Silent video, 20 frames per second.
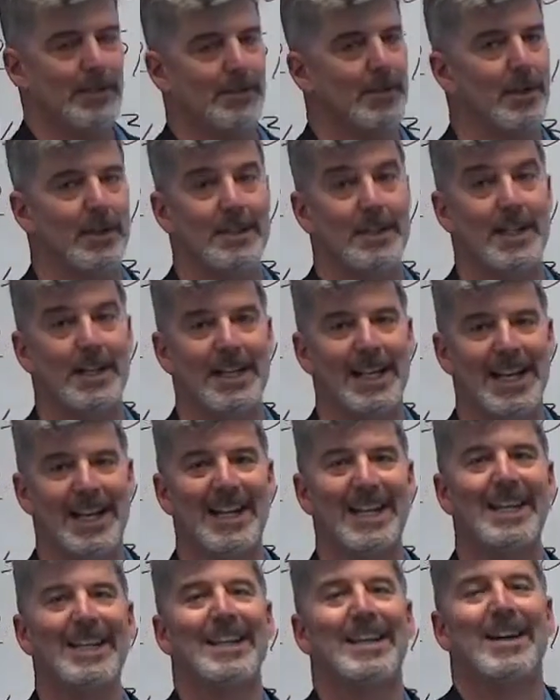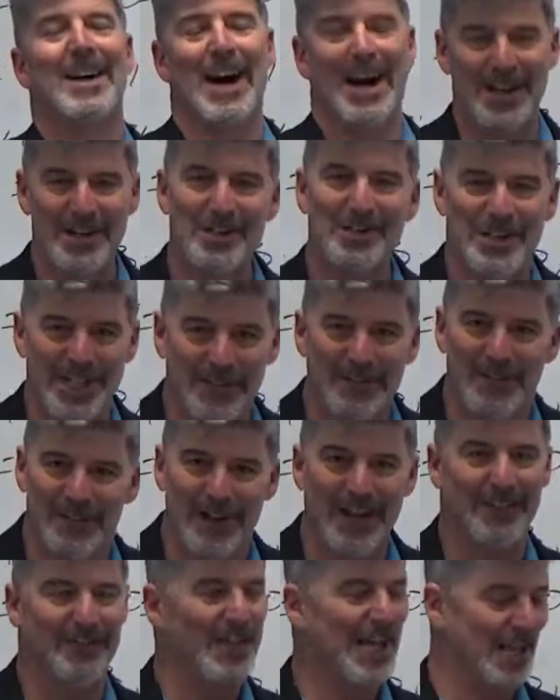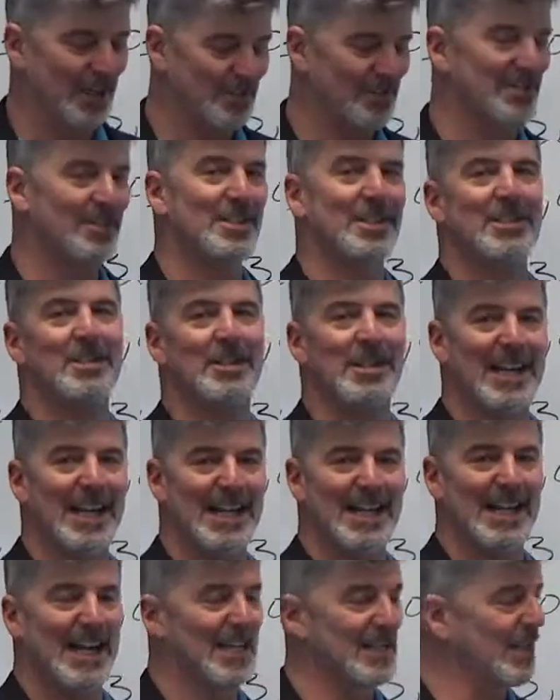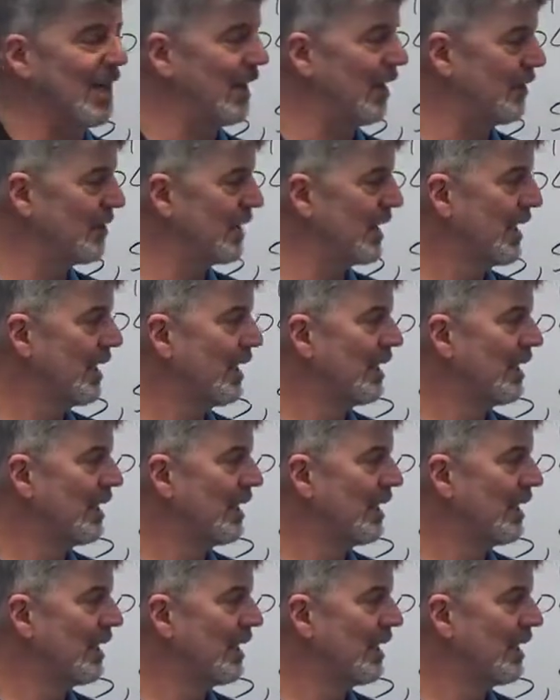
There, I did it again. one hundred seventy-five thousand six hundred eighty-nine dollars.